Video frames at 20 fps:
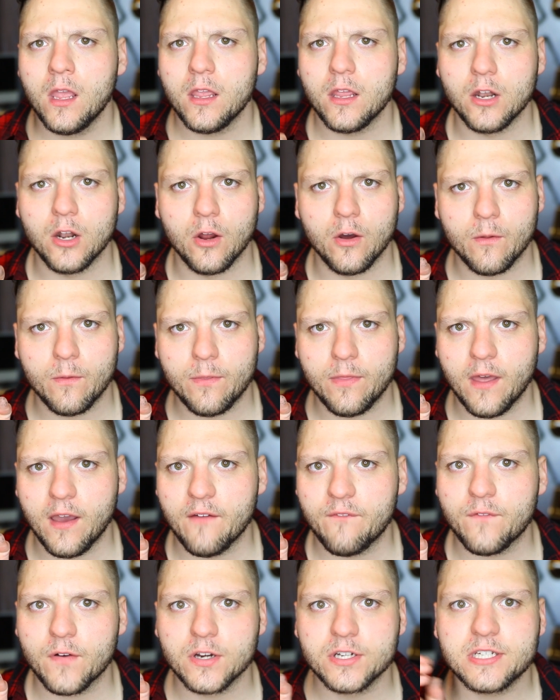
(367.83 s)
you know,
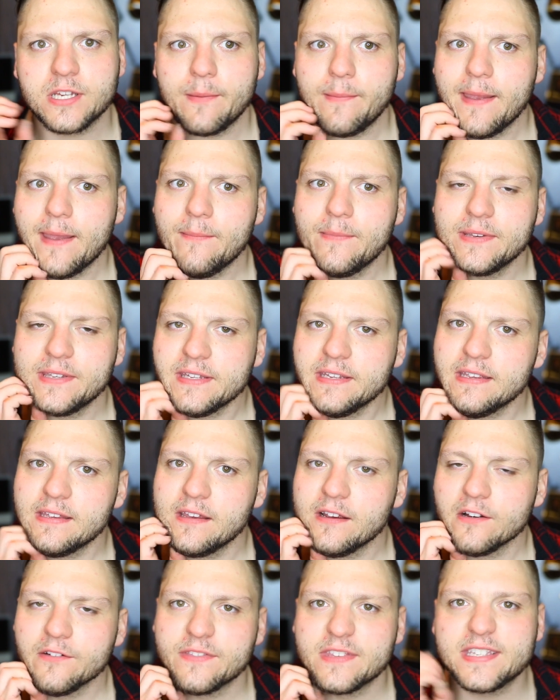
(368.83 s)
the first commandment
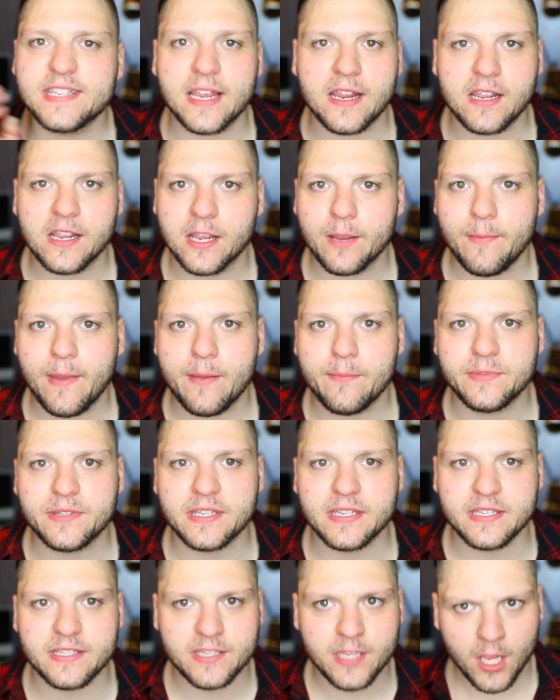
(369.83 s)
or the second commandment
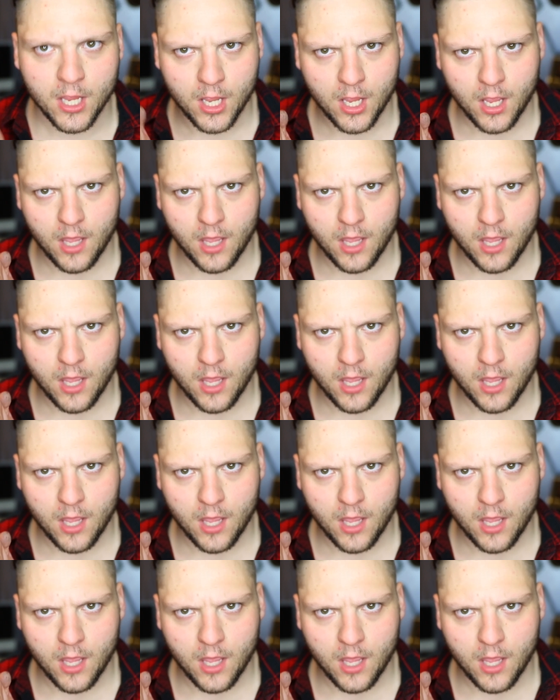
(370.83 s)
is,